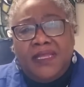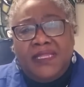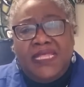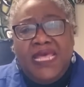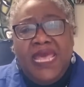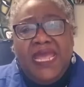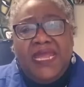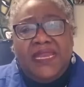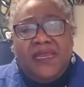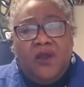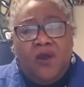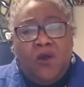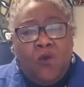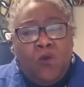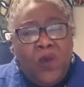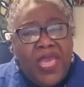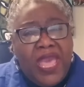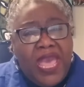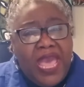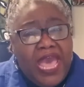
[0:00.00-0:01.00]
then
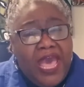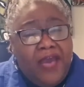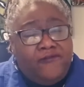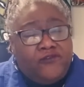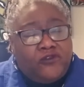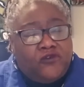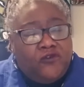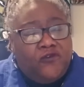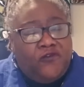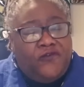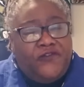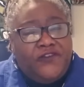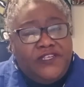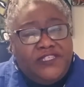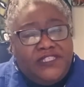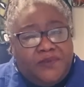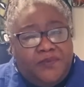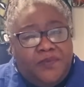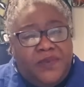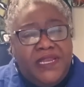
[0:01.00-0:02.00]
we have to
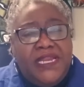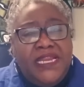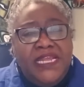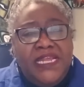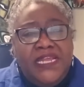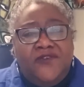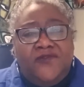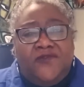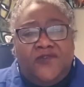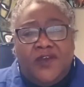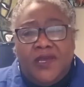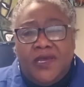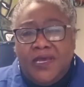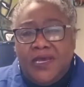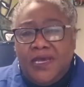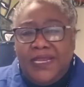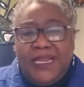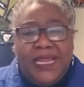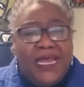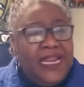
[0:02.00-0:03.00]
first believe
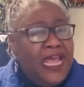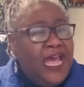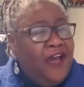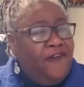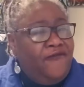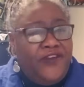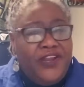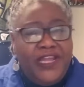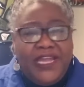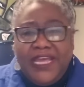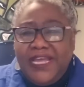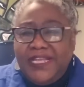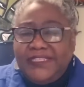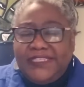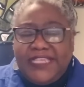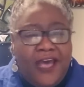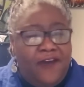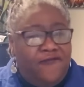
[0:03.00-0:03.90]
that Africans